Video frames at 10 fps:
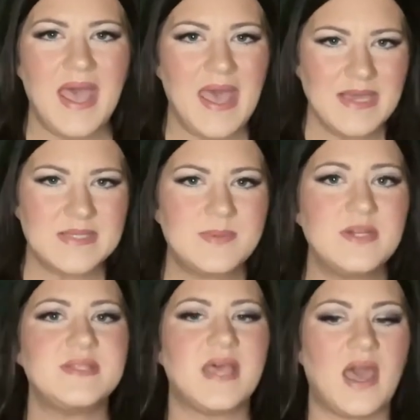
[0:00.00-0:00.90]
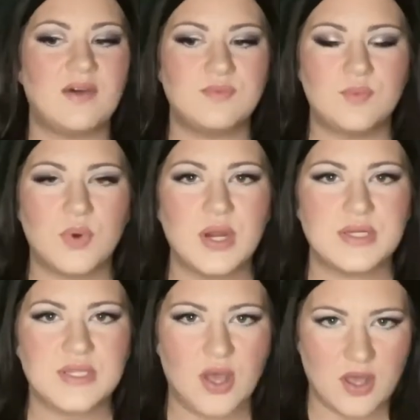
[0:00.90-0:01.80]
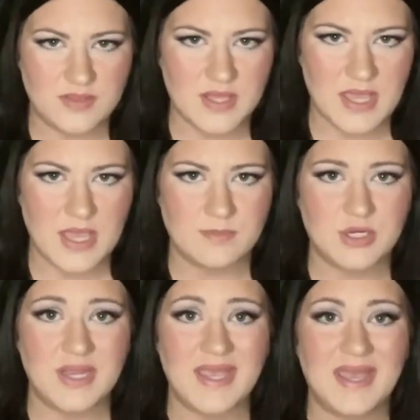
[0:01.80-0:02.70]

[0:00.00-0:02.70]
Experts have worked on the camera,